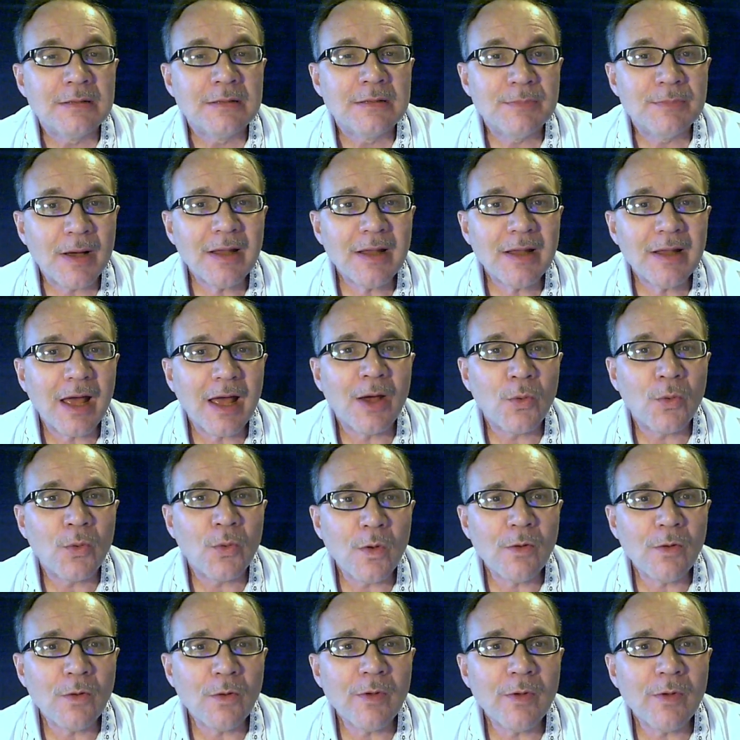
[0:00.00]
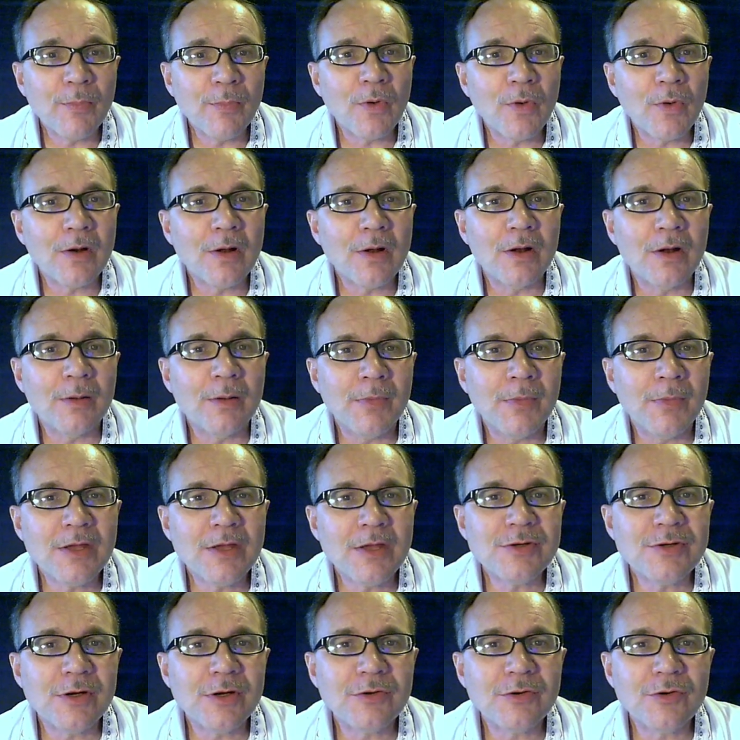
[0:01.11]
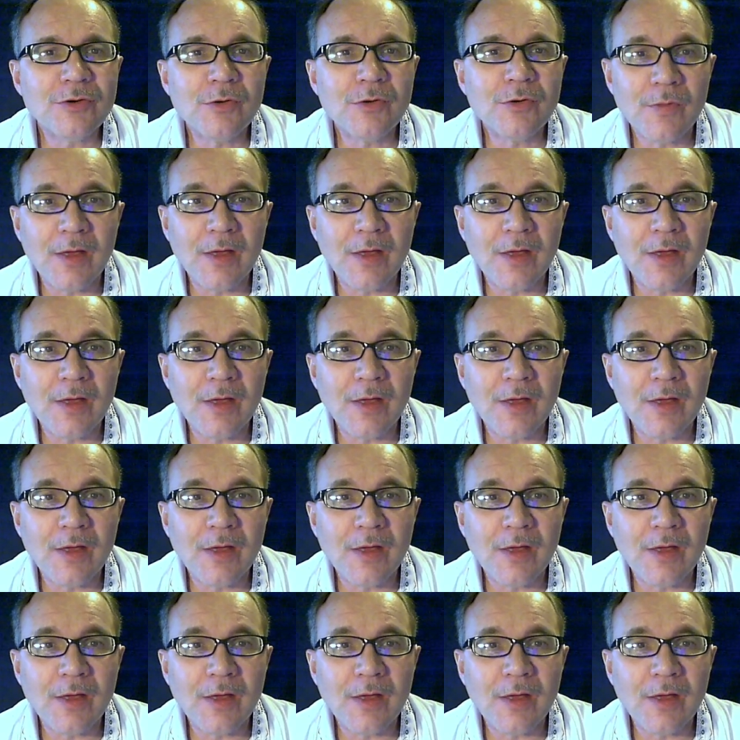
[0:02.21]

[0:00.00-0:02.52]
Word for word: But I will report on a major issue